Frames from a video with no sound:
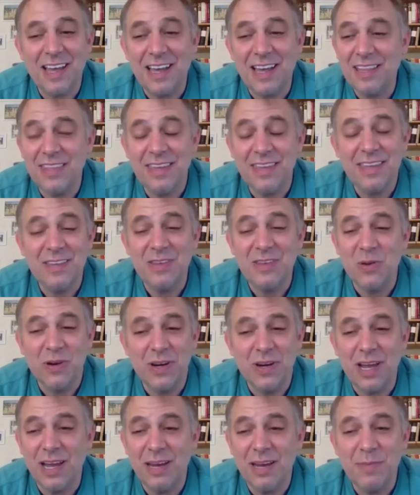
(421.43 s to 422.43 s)
I think
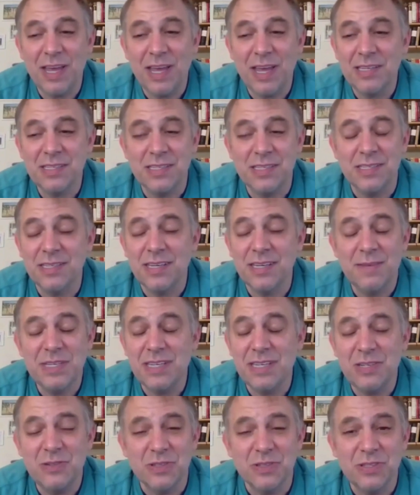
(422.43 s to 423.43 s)
your Imask is going to be
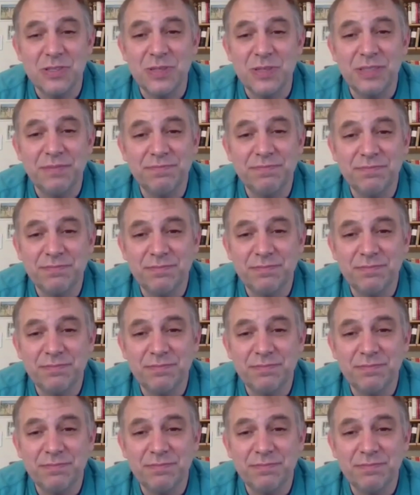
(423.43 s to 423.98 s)
central to it.